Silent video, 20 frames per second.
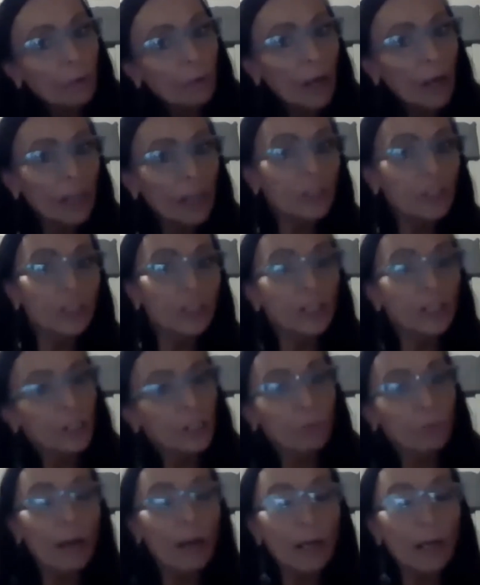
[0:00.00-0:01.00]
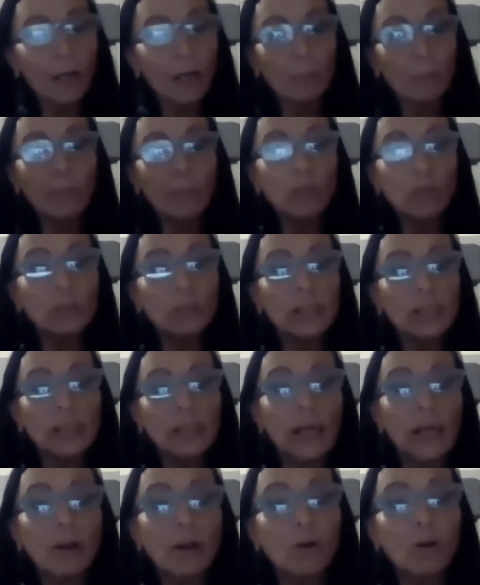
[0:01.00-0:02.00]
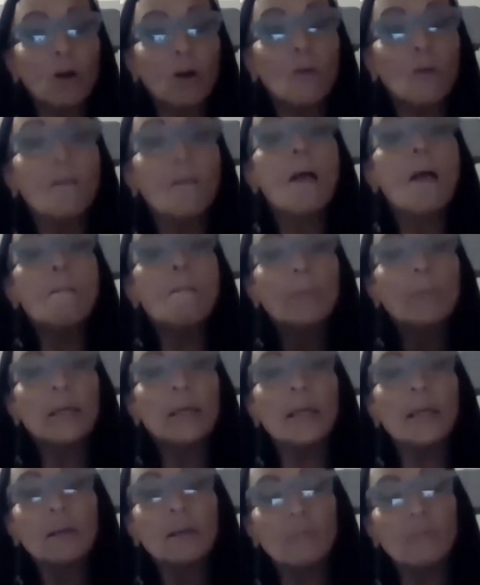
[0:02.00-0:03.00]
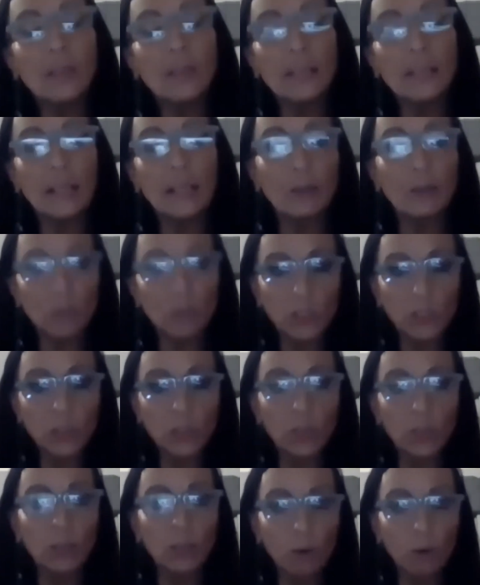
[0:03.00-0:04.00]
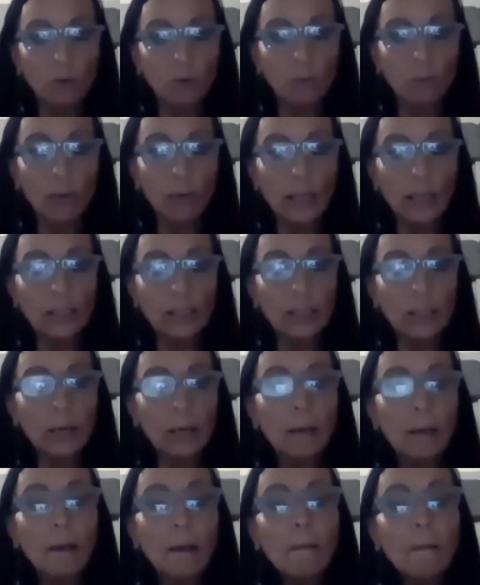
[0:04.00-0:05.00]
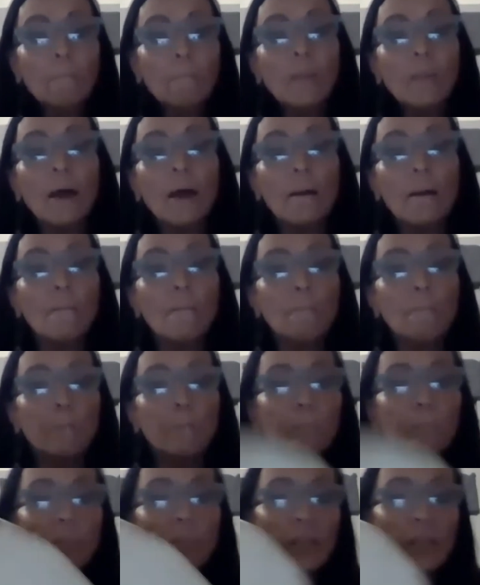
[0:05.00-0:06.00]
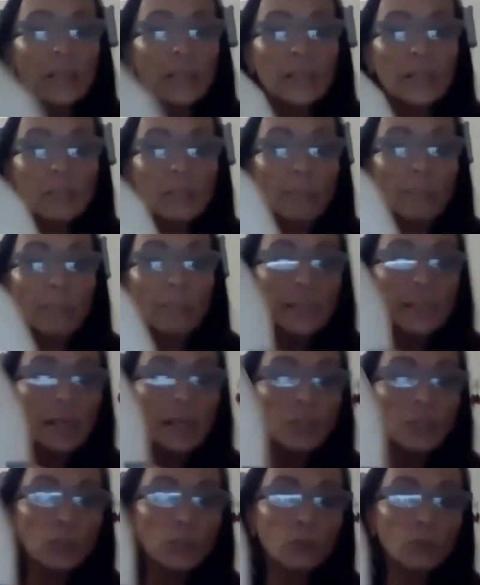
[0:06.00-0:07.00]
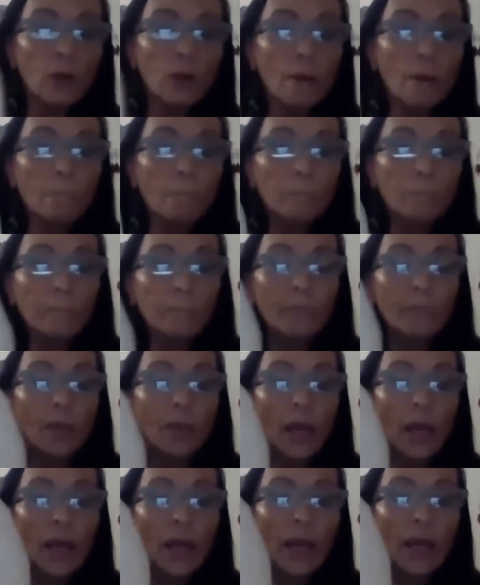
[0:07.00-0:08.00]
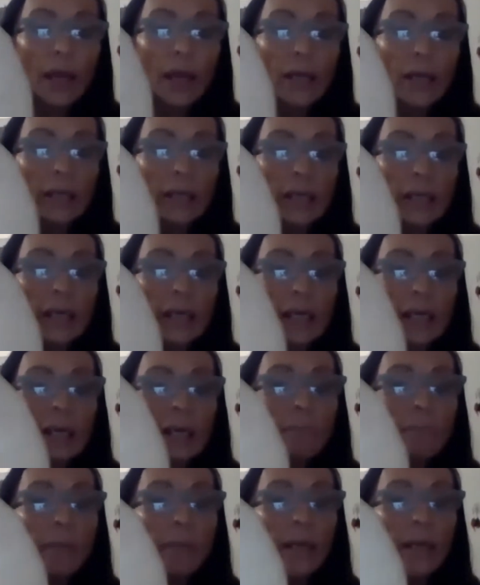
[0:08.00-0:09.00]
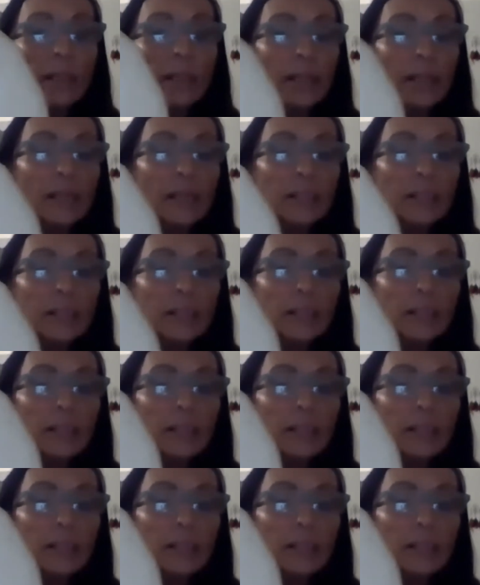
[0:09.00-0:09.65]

etched it just right, it could be used as a hair comb, but none of the deer should go to waste. This is my son's drum, and he made this